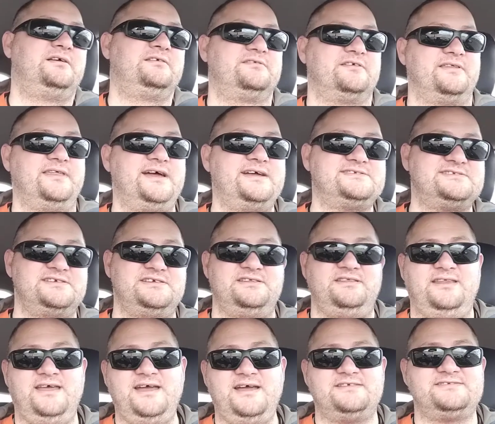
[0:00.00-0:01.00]
So that's
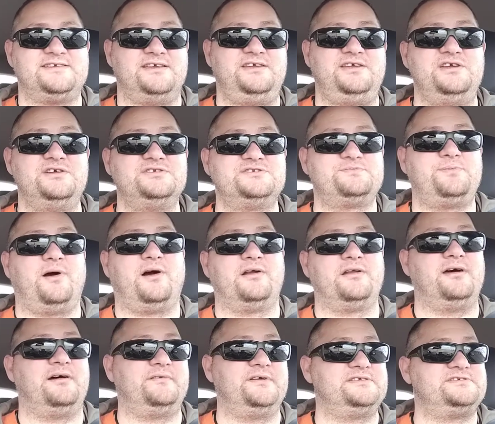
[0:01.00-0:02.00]
a huge
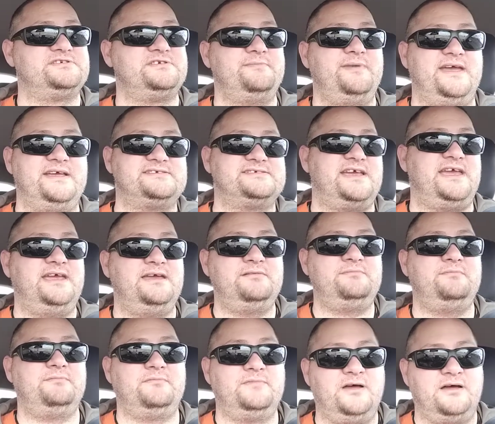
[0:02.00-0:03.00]
part of it. She makes
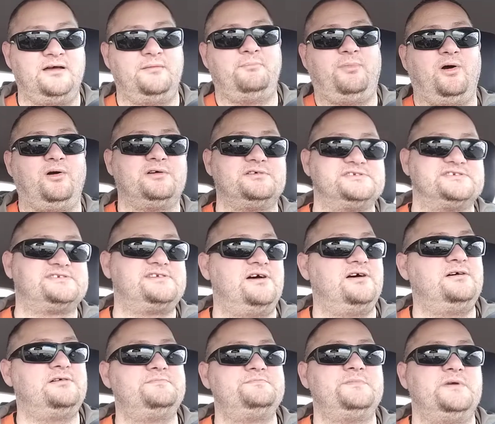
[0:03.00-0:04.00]
hand bar
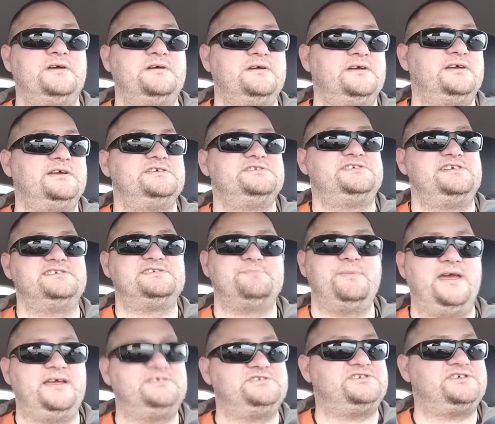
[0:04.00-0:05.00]
soap. She's
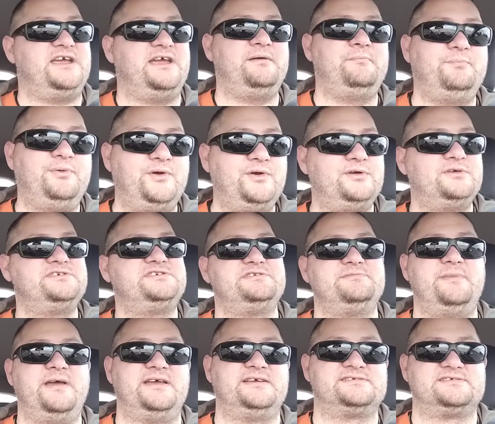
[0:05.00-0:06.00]
made shampoo. She
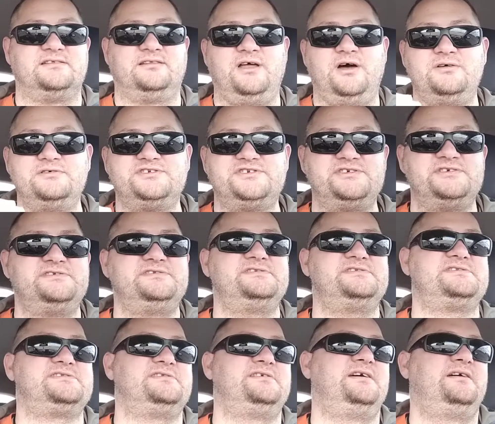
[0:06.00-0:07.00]
makes
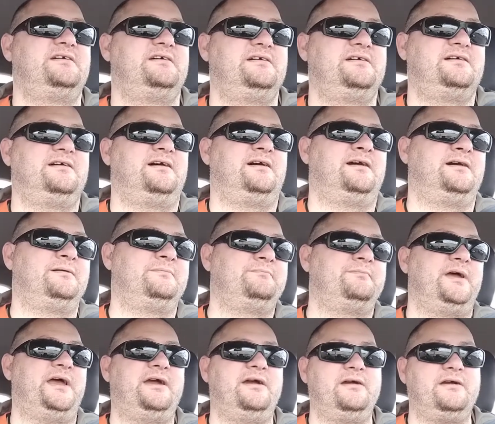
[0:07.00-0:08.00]
lotions,
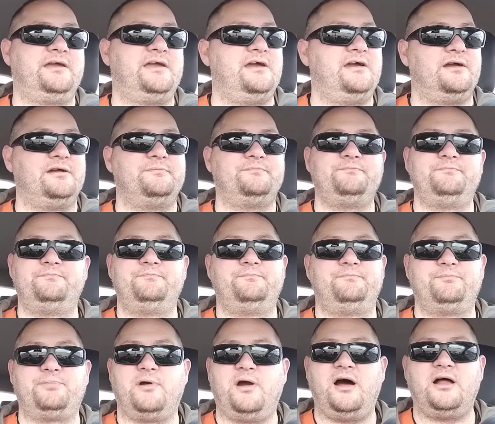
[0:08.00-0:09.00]
hair care
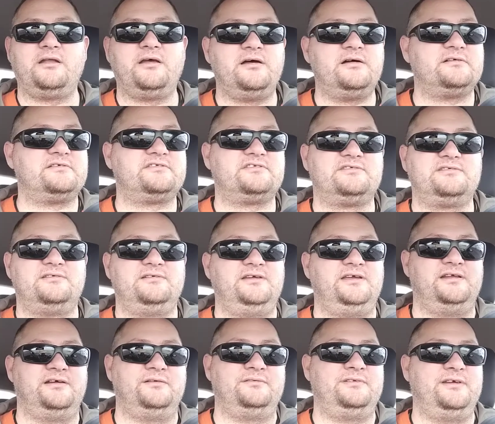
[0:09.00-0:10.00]
products,
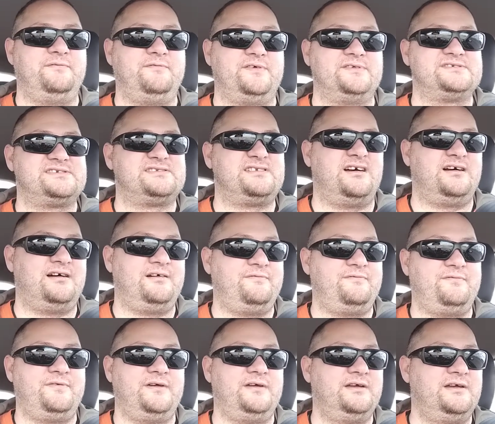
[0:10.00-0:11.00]
different stuff.
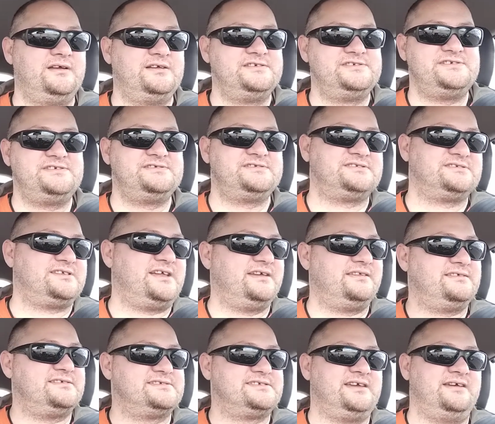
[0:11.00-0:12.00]
She uses
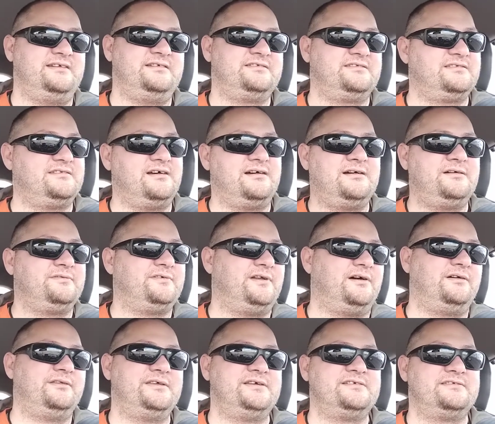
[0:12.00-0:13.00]
like this henna stuff and
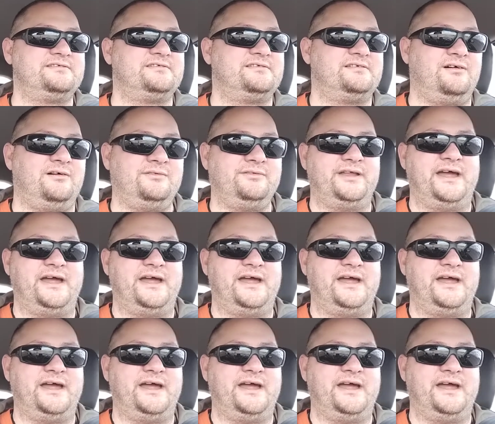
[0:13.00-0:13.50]
all this, all